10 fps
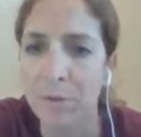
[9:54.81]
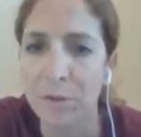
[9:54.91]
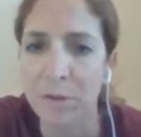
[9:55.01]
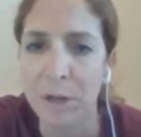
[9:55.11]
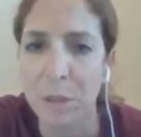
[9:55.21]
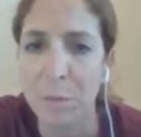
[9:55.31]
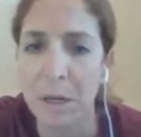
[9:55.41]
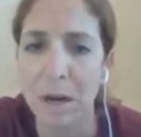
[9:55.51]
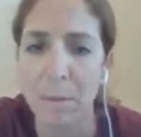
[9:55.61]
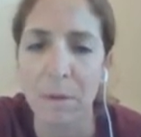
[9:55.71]
Feel free to speed
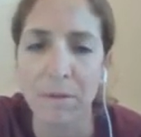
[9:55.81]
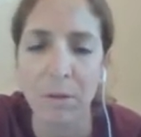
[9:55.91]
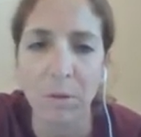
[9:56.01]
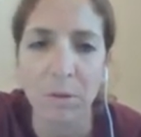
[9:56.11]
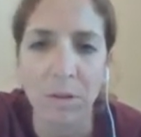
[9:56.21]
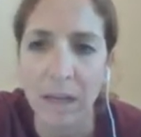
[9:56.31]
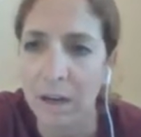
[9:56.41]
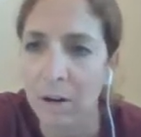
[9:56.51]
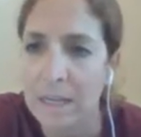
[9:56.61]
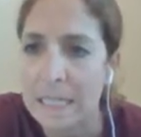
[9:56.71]
it up if you like
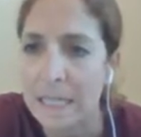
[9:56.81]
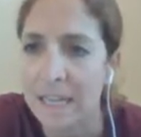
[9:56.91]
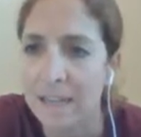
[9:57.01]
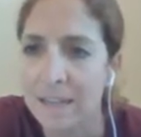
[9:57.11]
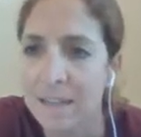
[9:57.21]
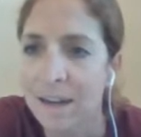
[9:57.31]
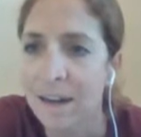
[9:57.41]
crazy things.